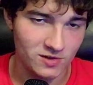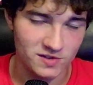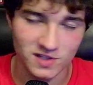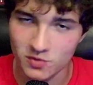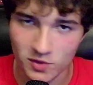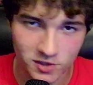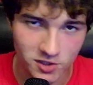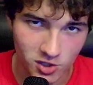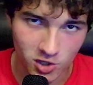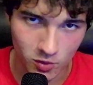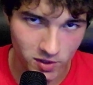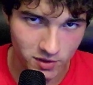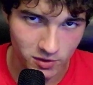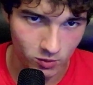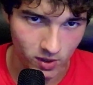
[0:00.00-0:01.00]
This one could go
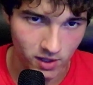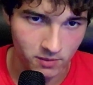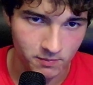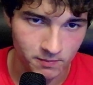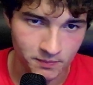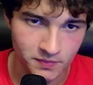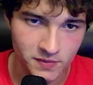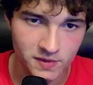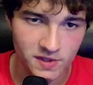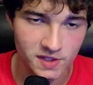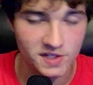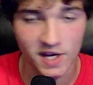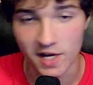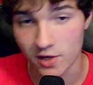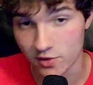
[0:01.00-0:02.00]
either way. The
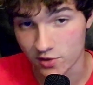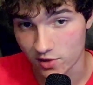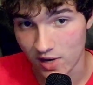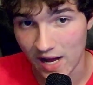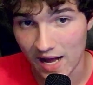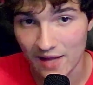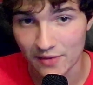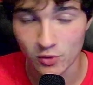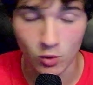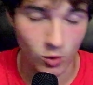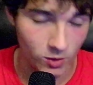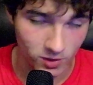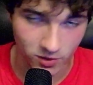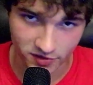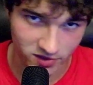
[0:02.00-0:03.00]
Tigers are hot, the
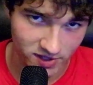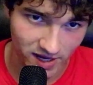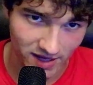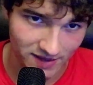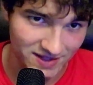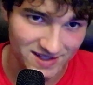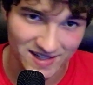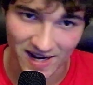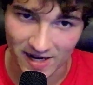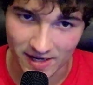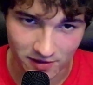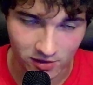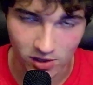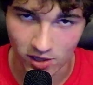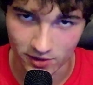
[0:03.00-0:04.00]
Orioles are not. That's kind of
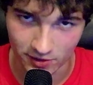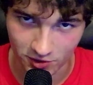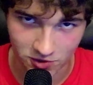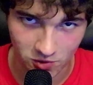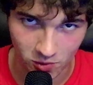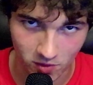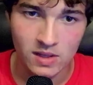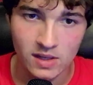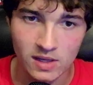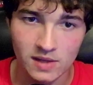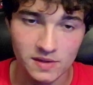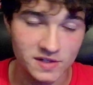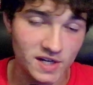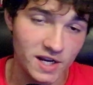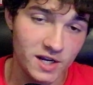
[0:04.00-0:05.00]
the long and the short of it.
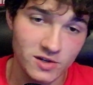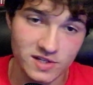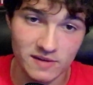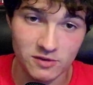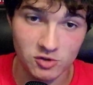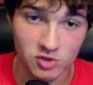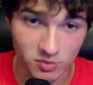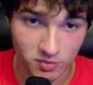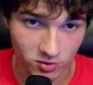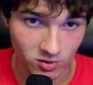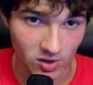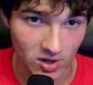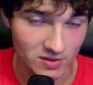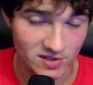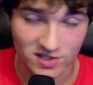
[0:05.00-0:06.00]
The Tigers have the Triple
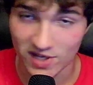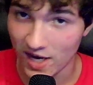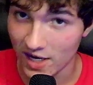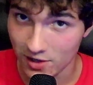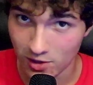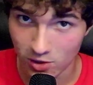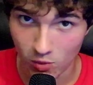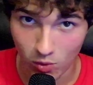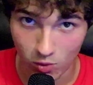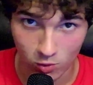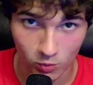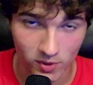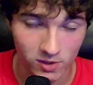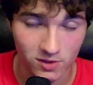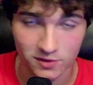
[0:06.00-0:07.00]
Crown Cy Young Award
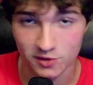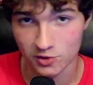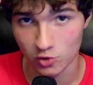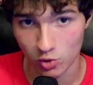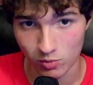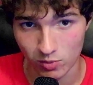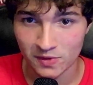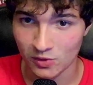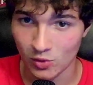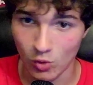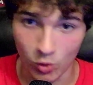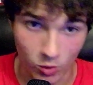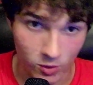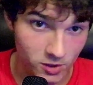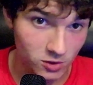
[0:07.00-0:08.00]
winner in Skubal.
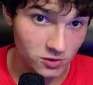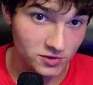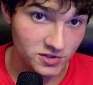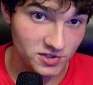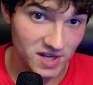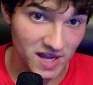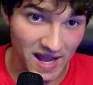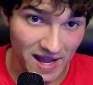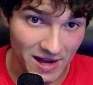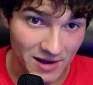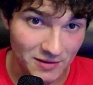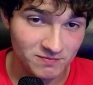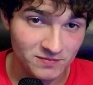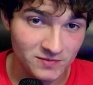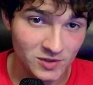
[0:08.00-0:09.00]
Orioles
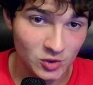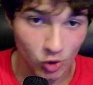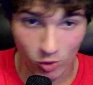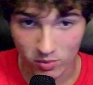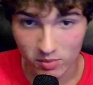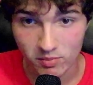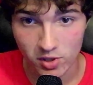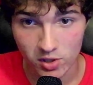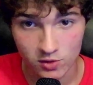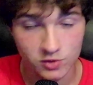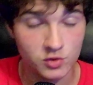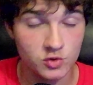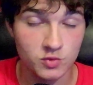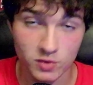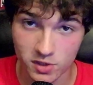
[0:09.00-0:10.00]
have Corbin Burns,
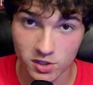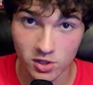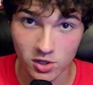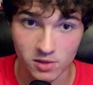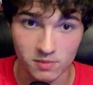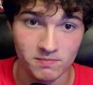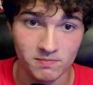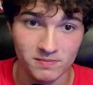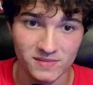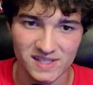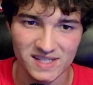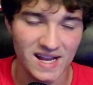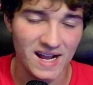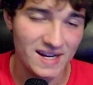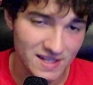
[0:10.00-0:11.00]
who's really good.
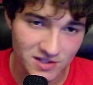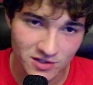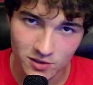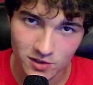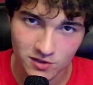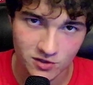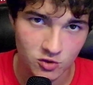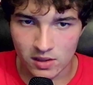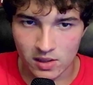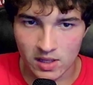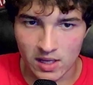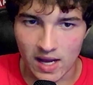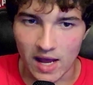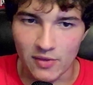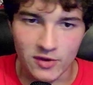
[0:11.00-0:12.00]
Not as good as Skubal.
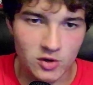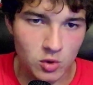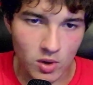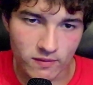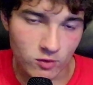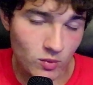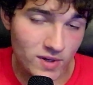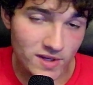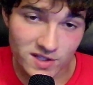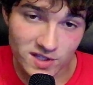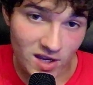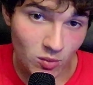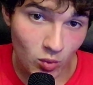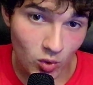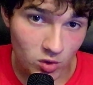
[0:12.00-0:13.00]
I think whoever wins
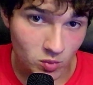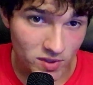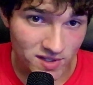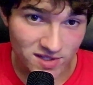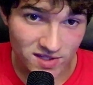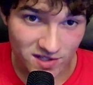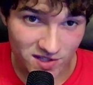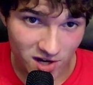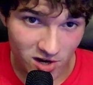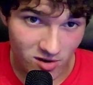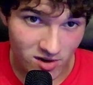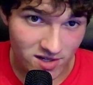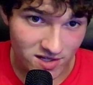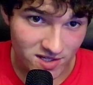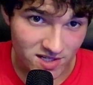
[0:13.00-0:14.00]
game 1 wins the
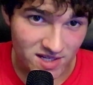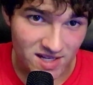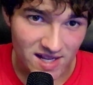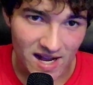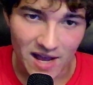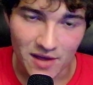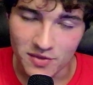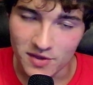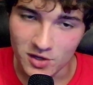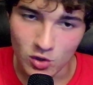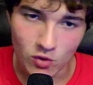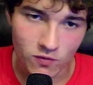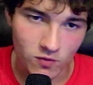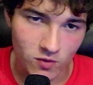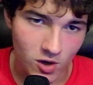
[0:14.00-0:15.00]
series. I think
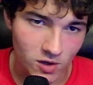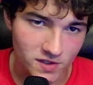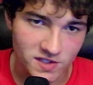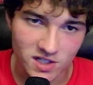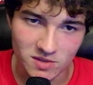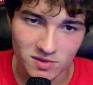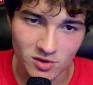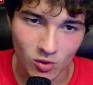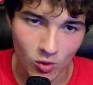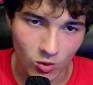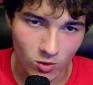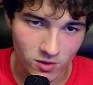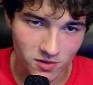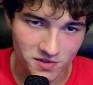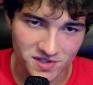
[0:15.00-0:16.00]
overall it's going to be the
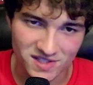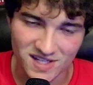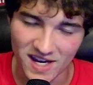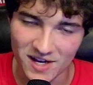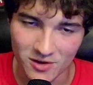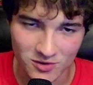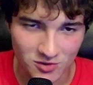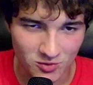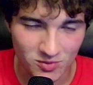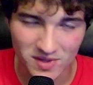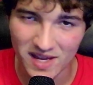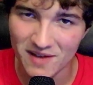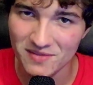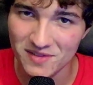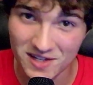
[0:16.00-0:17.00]
Orioles. Tigers don't really
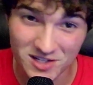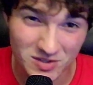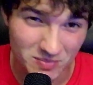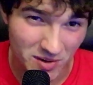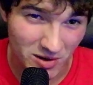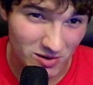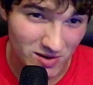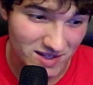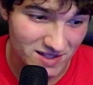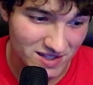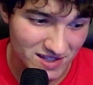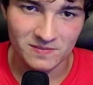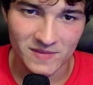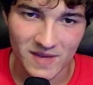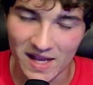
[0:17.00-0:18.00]
have the
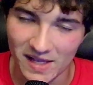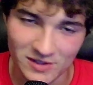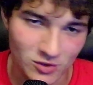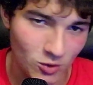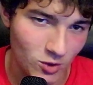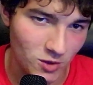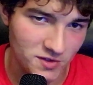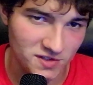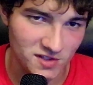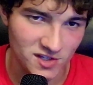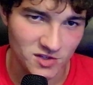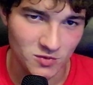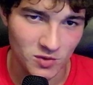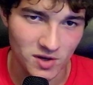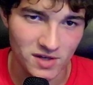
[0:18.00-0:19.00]
experience. I like the Orioles in
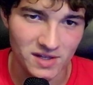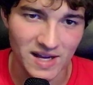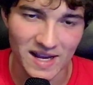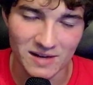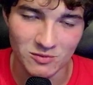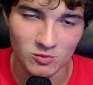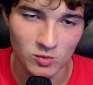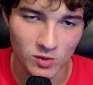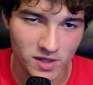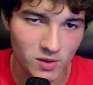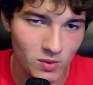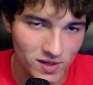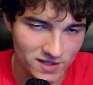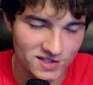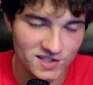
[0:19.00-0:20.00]
this one. I really
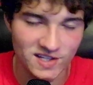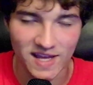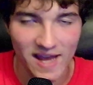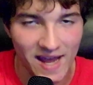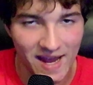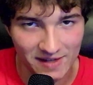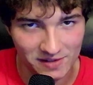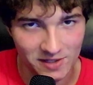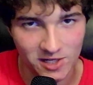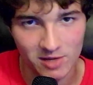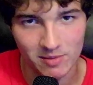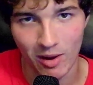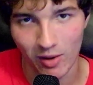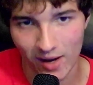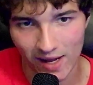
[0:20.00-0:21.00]
want to see Adley come
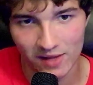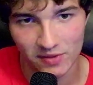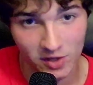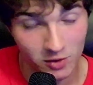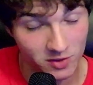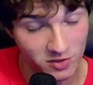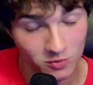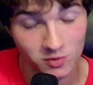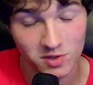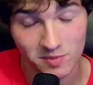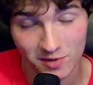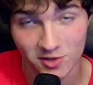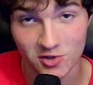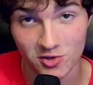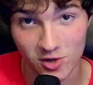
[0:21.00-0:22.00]
out hot, though. He's really
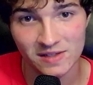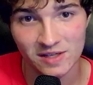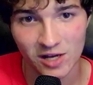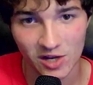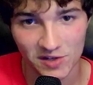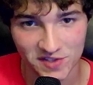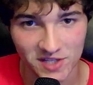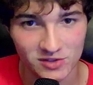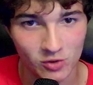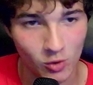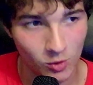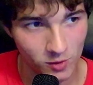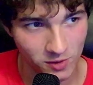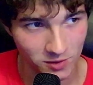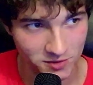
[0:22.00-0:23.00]
been struggling. I'll take the
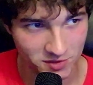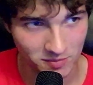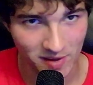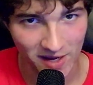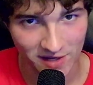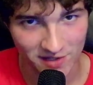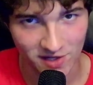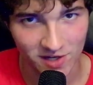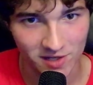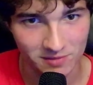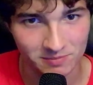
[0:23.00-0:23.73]
Orioles to pass on.